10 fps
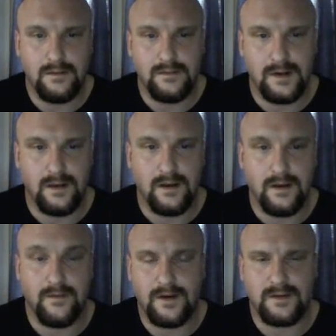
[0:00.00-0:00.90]
Sealy,
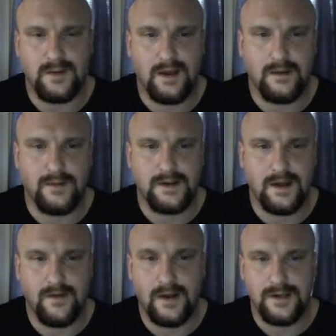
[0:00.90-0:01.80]
if I was mailing it to
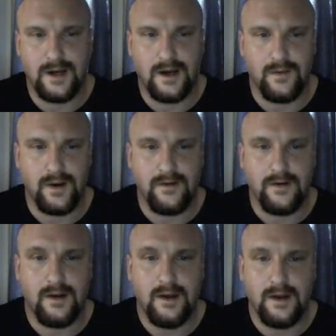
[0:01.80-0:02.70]
myself, hey, John,
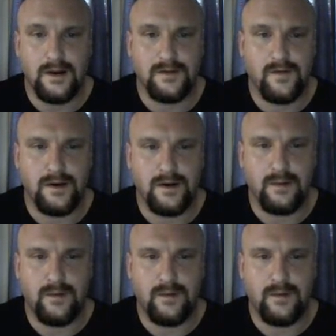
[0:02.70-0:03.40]
whatever, here's a video I